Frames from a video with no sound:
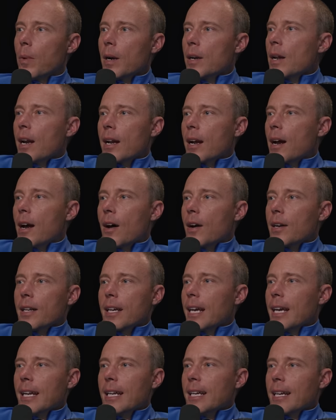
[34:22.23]
We're not
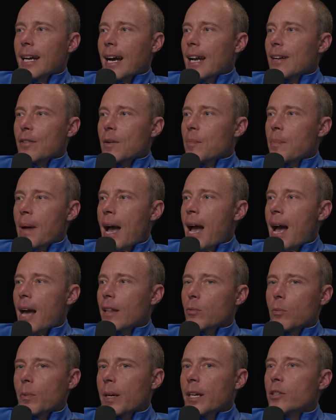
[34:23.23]
on any kind of a
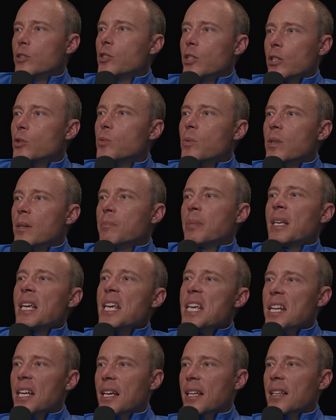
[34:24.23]
path. We're just
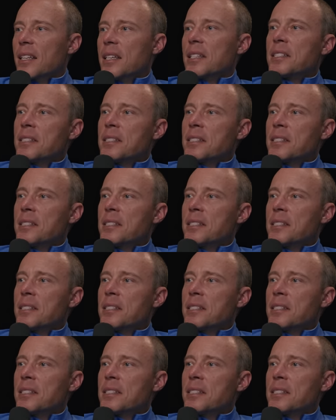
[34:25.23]
repeating